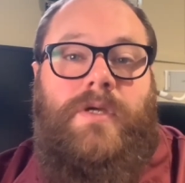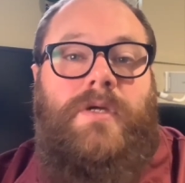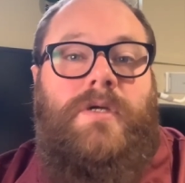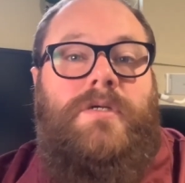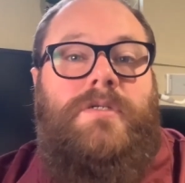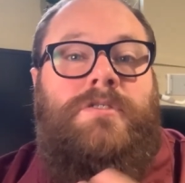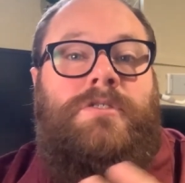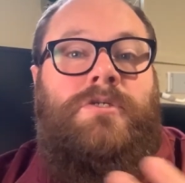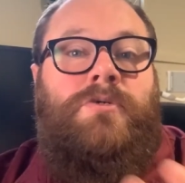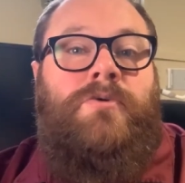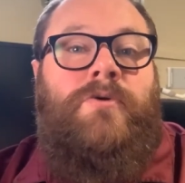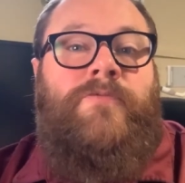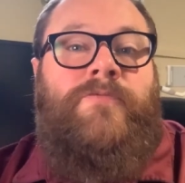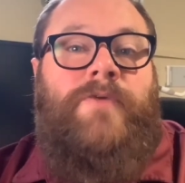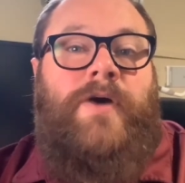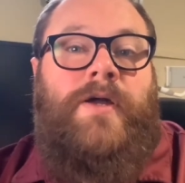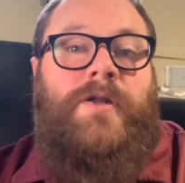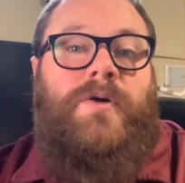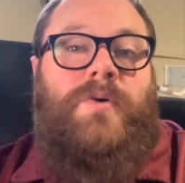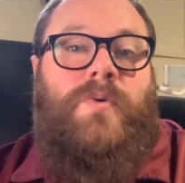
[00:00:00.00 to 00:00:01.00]
Do a
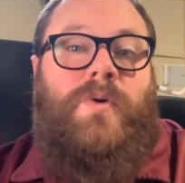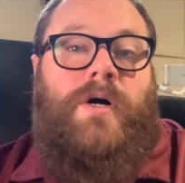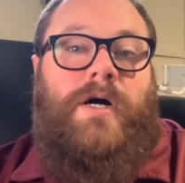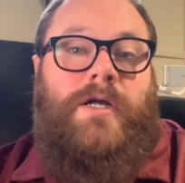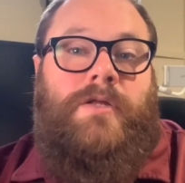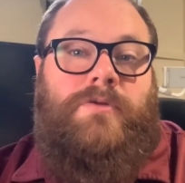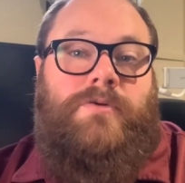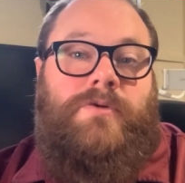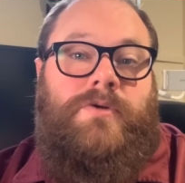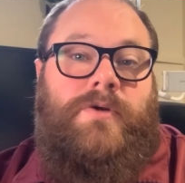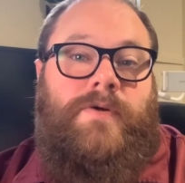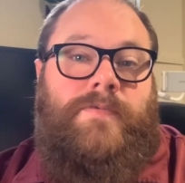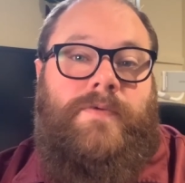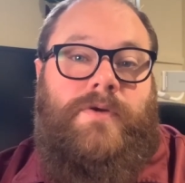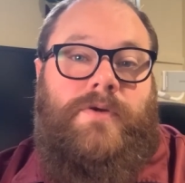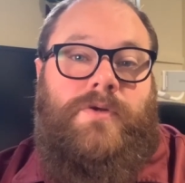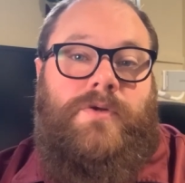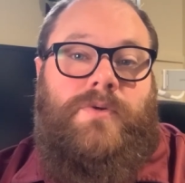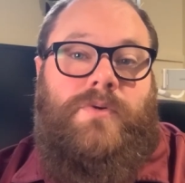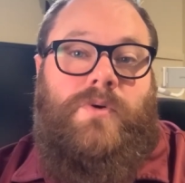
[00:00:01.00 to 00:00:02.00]
final walkthrough of
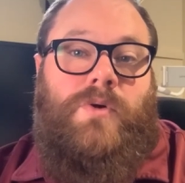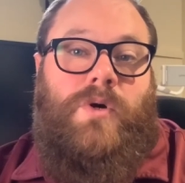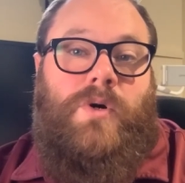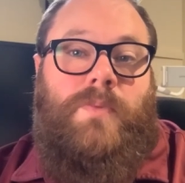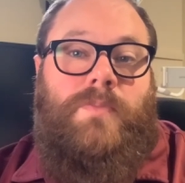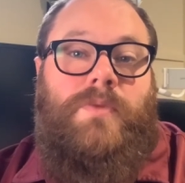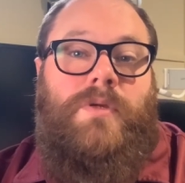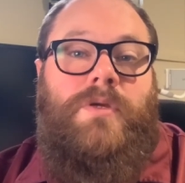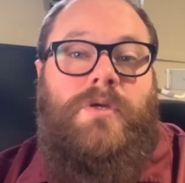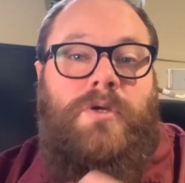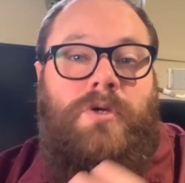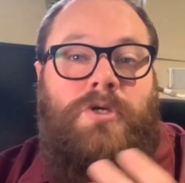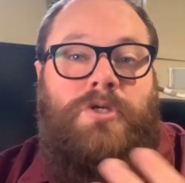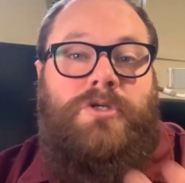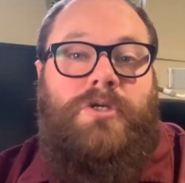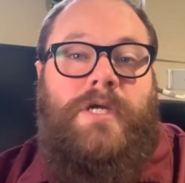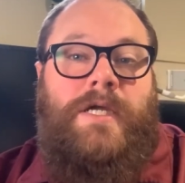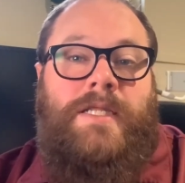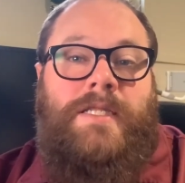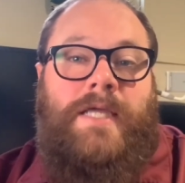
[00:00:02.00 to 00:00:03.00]
your new home,
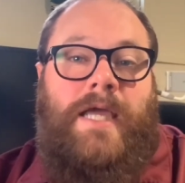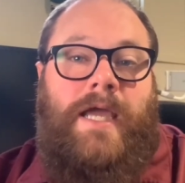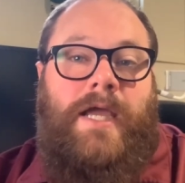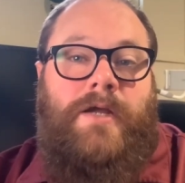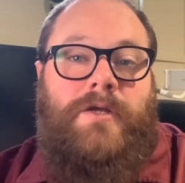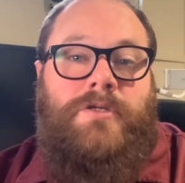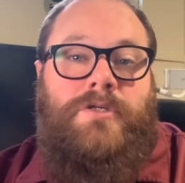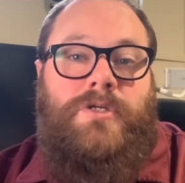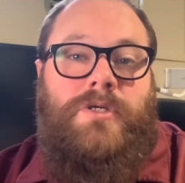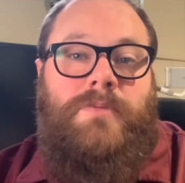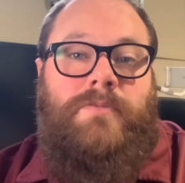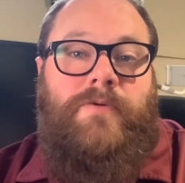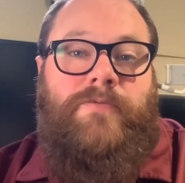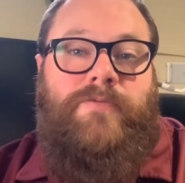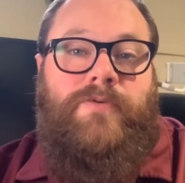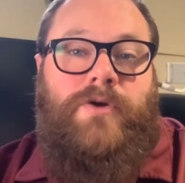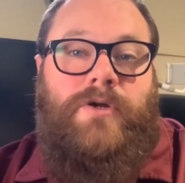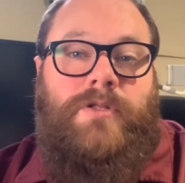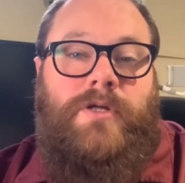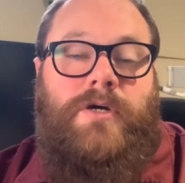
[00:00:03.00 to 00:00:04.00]
usually a day or two
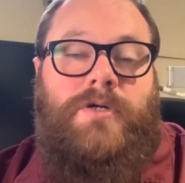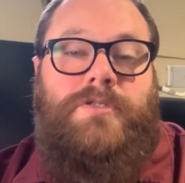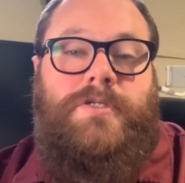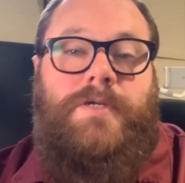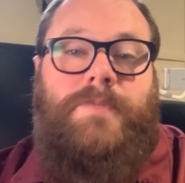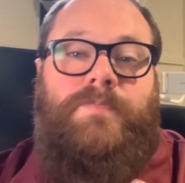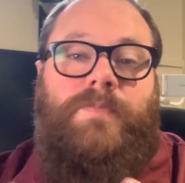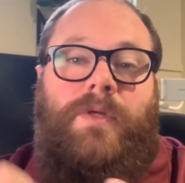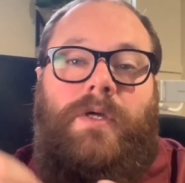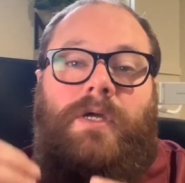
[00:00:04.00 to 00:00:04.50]
before closing,